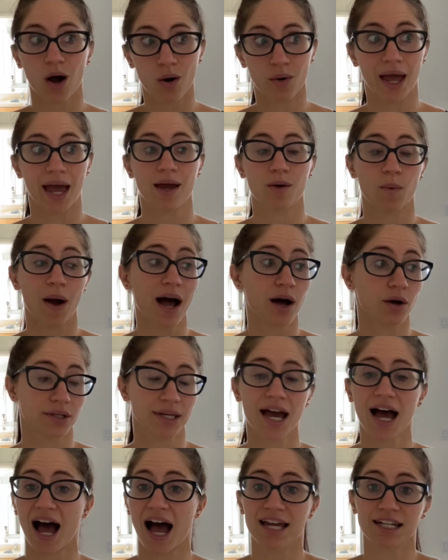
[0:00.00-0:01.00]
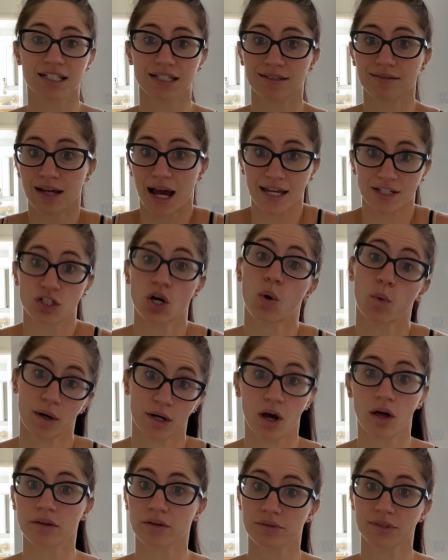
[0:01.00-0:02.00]
okay, wow, yeah, I don't want
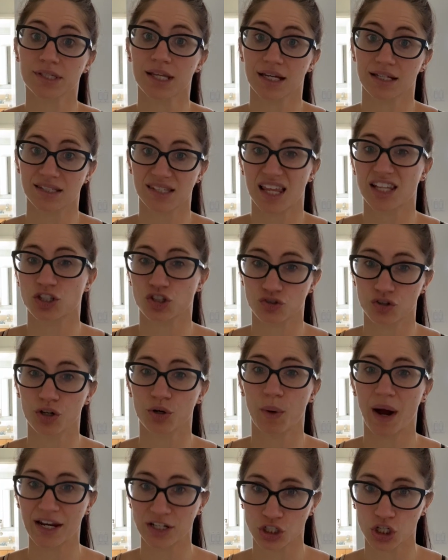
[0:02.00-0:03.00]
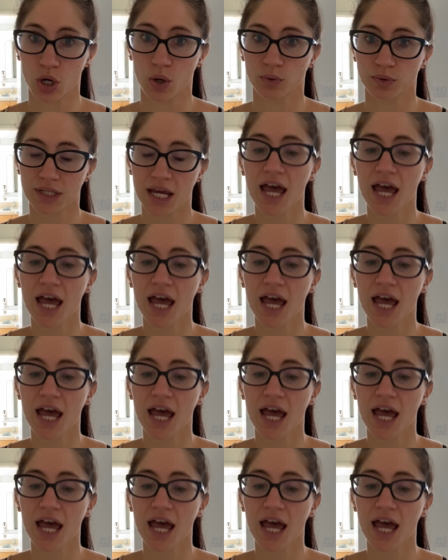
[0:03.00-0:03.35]
all those things. That's true, I don't.